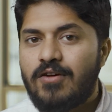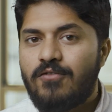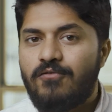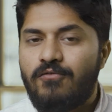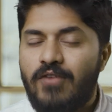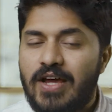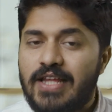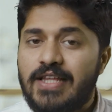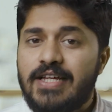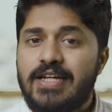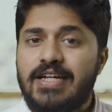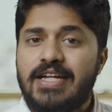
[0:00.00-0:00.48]

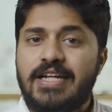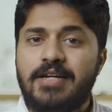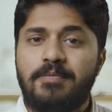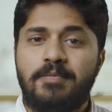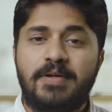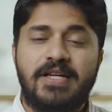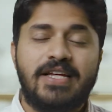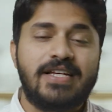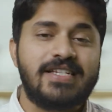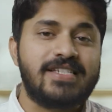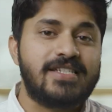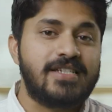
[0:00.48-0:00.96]
whether it
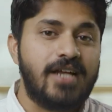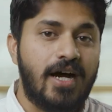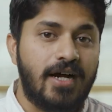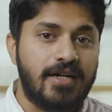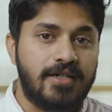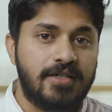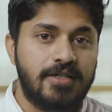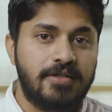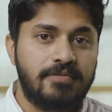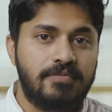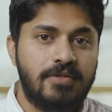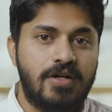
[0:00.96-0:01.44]
be a
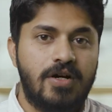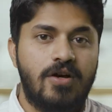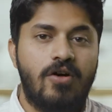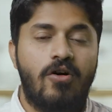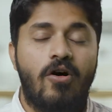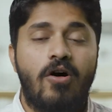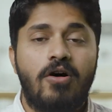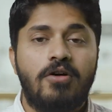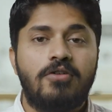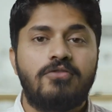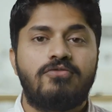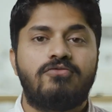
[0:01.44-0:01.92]
startup
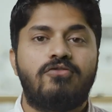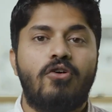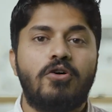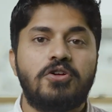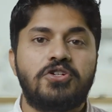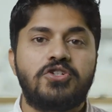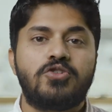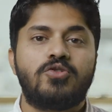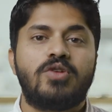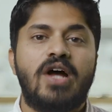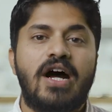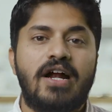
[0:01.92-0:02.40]
or a
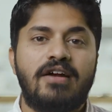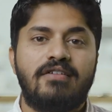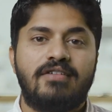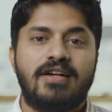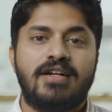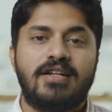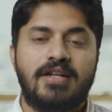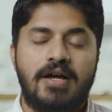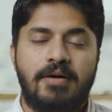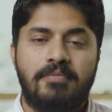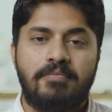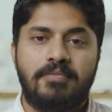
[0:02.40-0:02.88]
Fortune
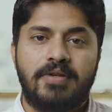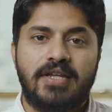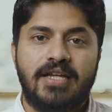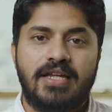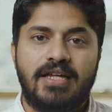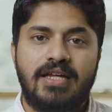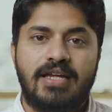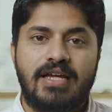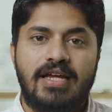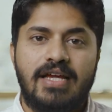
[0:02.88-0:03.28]
100 company,